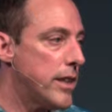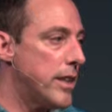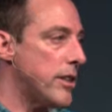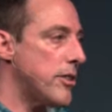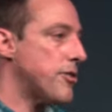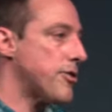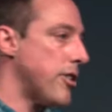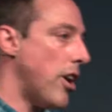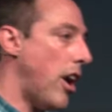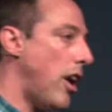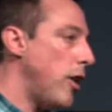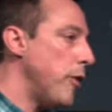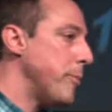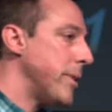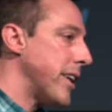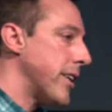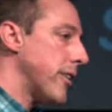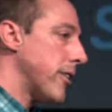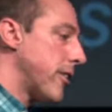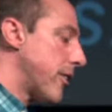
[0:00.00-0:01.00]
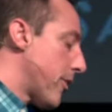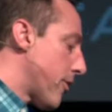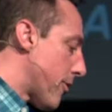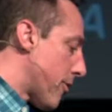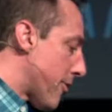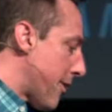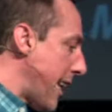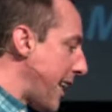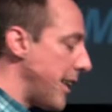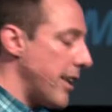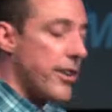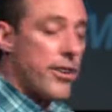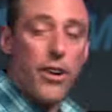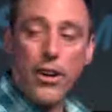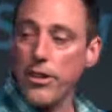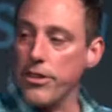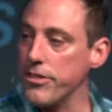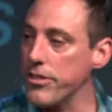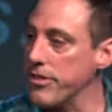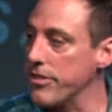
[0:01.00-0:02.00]
Saul, being a great
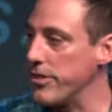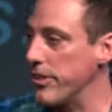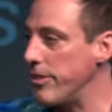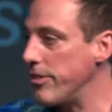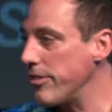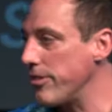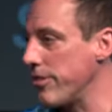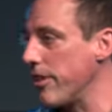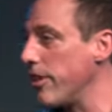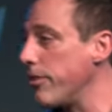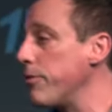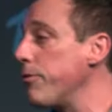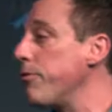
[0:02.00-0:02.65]
narcissist, says,